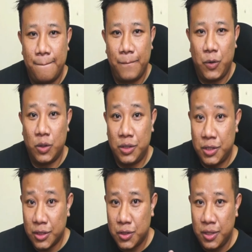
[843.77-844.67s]
You're
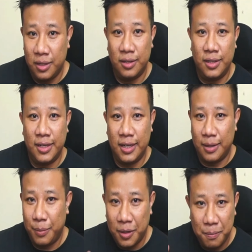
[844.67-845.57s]
just learning
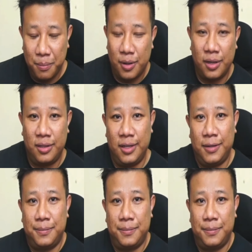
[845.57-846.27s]
about marketing